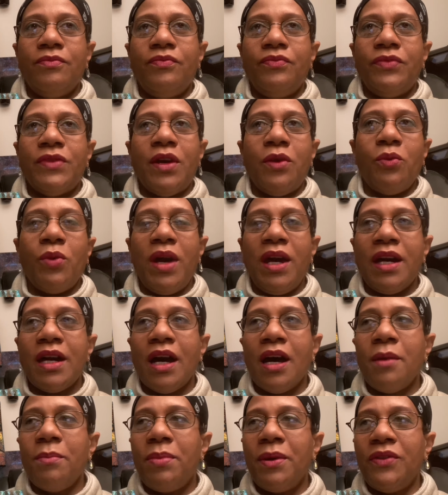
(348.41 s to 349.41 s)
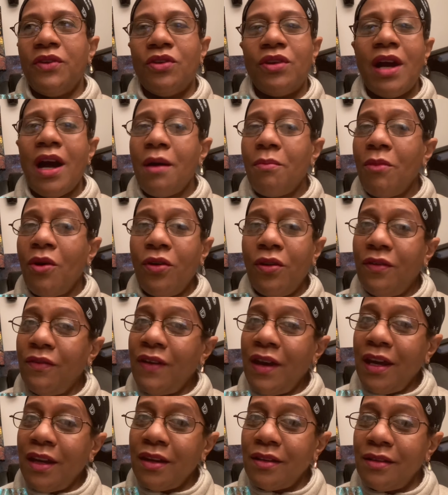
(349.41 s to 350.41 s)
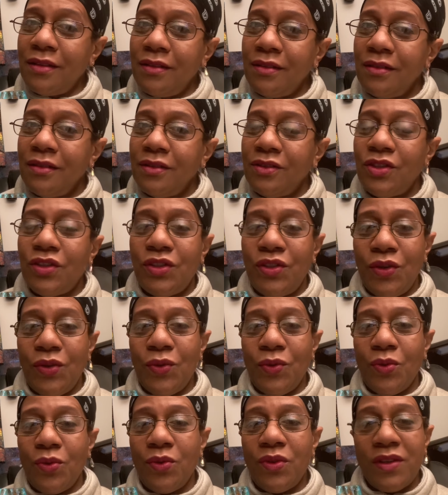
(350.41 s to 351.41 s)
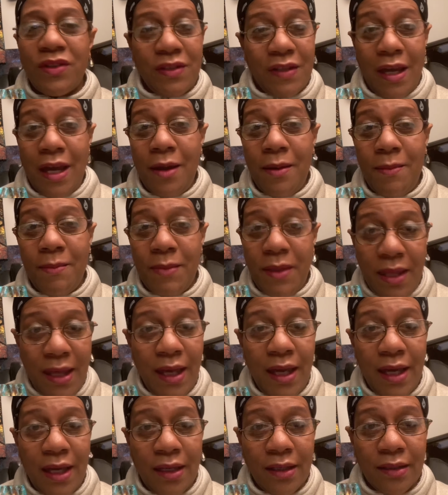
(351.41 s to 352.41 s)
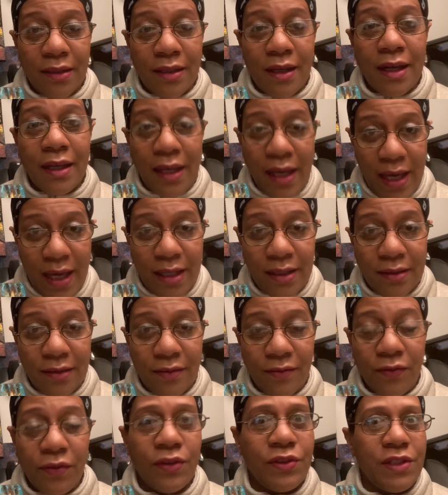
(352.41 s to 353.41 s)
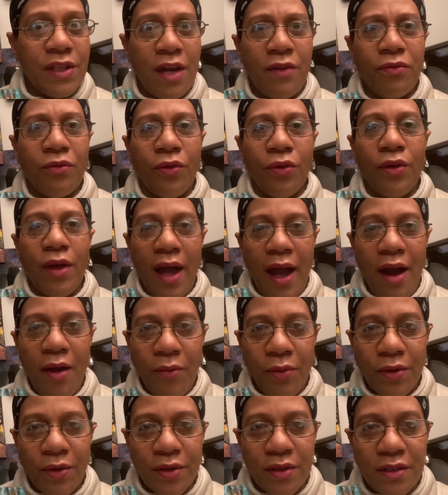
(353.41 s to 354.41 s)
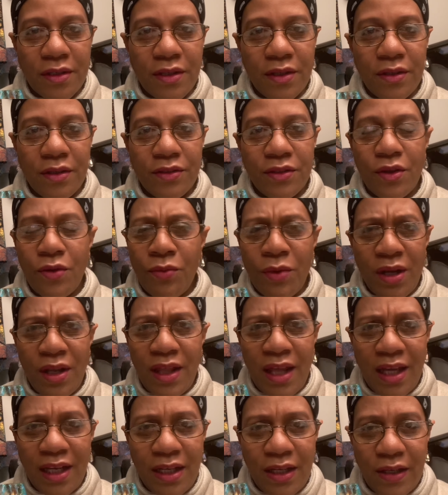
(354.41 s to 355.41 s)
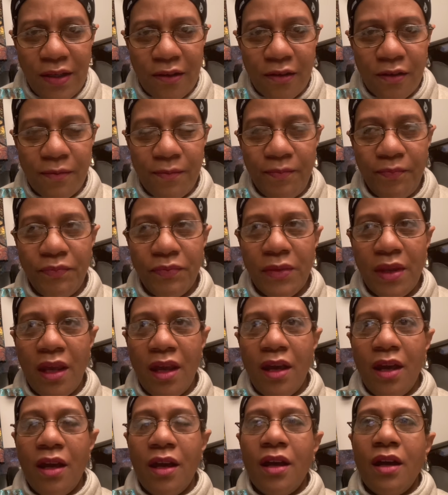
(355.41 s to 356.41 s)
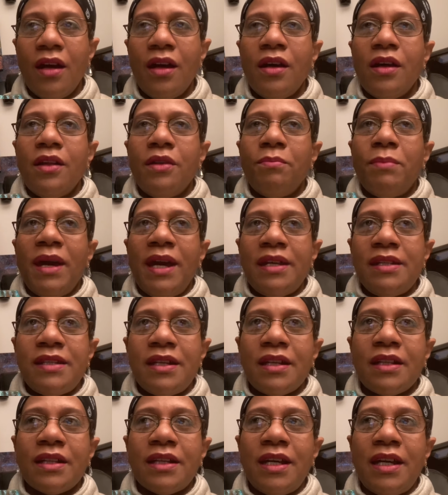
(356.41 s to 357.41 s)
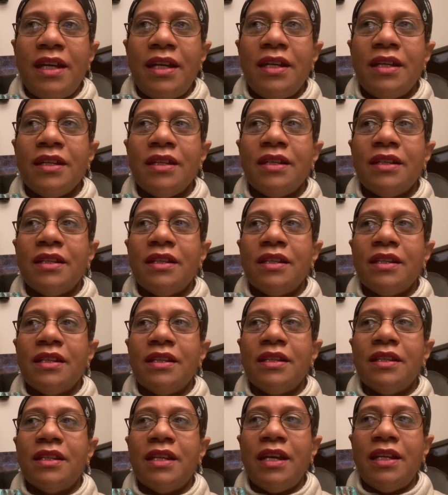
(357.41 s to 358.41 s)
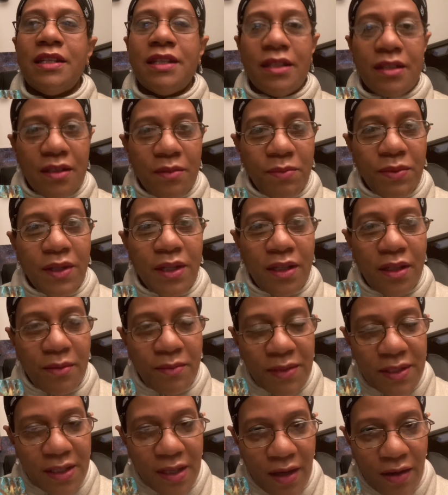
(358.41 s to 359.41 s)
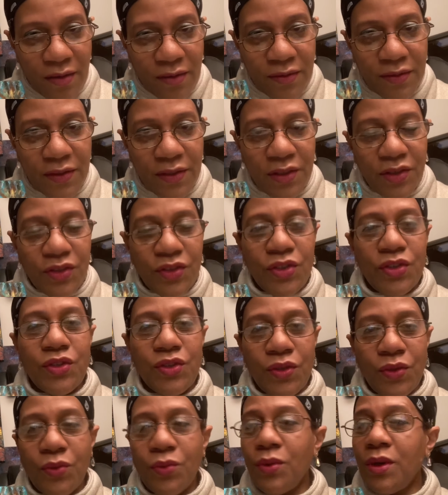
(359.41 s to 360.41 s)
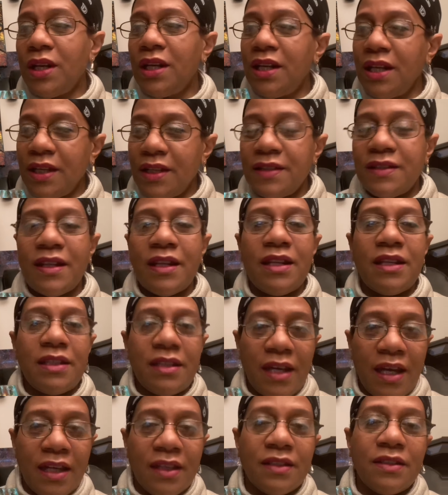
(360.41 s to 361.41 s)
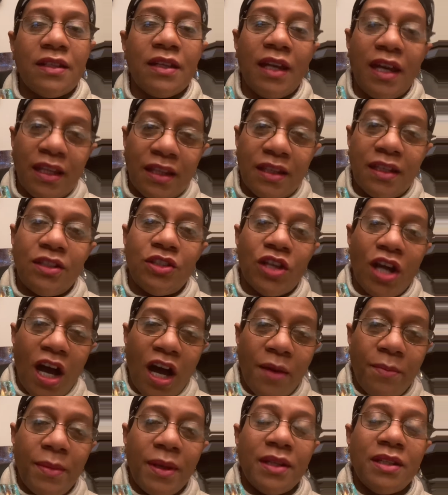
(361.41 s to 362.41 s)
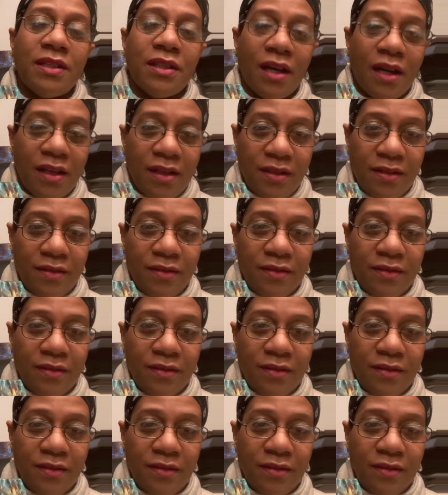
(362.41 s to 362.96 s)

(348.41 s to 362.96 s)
they wake up and they're not motivated to do the same thing again for several hours. So what do? Basically, they discipline themselves to do what it is that it takes to get the job done.